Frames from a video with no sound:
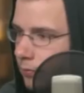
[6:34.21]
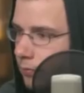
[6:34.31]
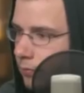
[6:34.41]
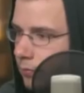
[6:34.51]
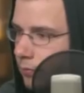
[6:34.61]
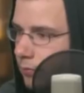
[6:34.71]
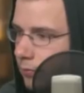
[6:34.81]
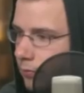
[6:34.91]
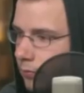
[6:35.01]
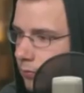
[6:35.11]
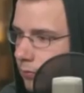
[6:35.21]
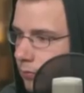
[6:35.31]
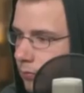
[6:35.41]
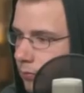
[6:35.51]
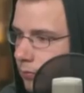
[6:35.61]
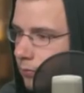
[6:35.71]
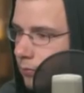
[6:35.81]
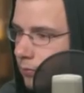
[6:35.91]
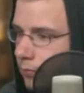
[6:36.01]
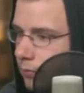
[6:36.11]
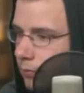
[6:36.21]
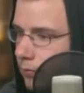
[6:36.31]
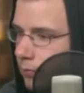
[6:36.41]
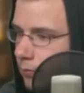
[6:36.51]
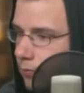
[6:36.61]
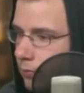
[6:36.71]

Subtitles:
(not speaking)